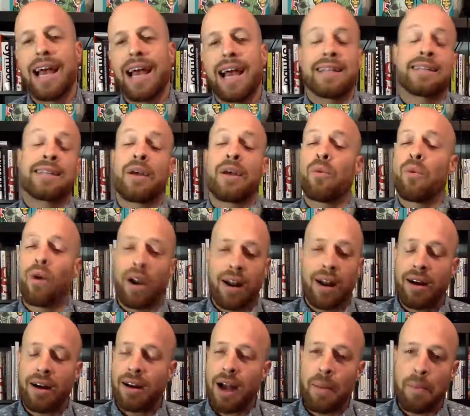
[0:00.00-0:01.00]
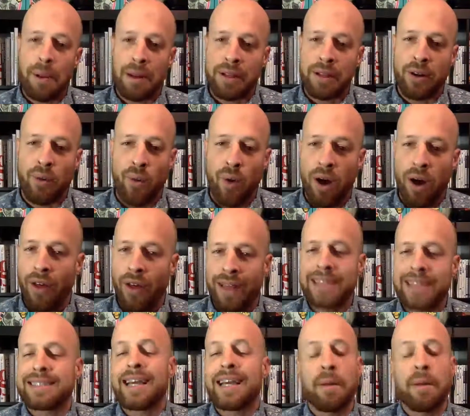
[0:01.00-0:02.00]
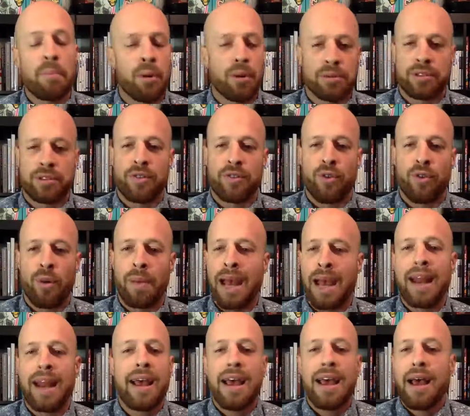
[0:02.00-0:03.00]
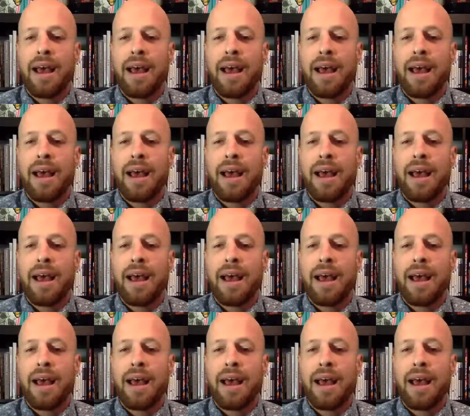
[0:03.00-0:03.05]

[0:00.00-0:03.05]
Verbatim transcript: and that they want it hung up on their wall, that it's in a poster format.